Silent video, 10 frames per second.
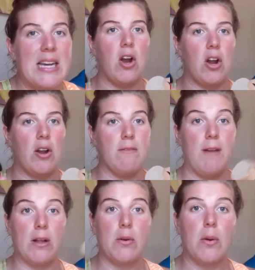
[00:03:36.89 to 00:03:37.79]
are
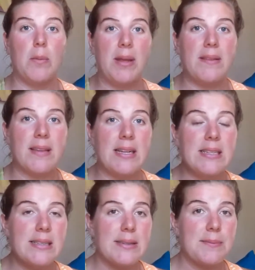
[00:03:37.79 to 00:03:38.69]
Velcro
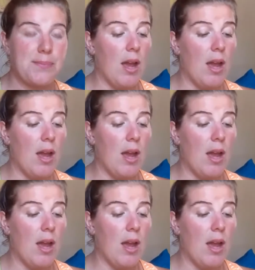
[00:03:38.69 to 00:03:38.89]
pieces.